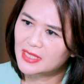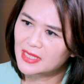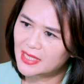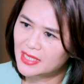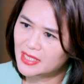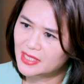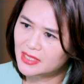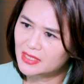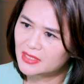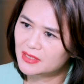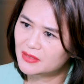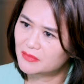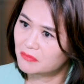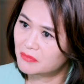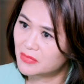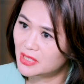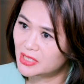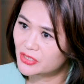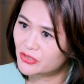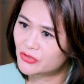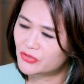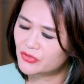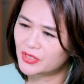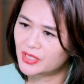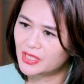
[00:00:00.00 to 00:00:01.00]
a
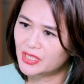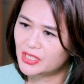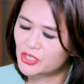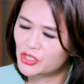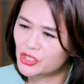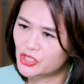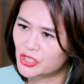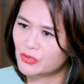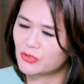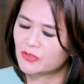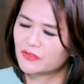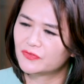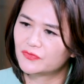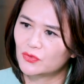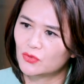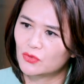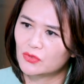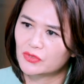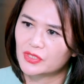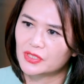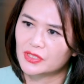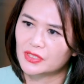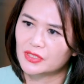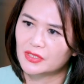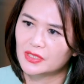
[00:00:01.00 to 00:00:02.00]
military show of
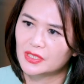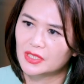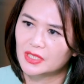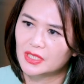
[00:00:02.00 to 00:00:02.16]
force?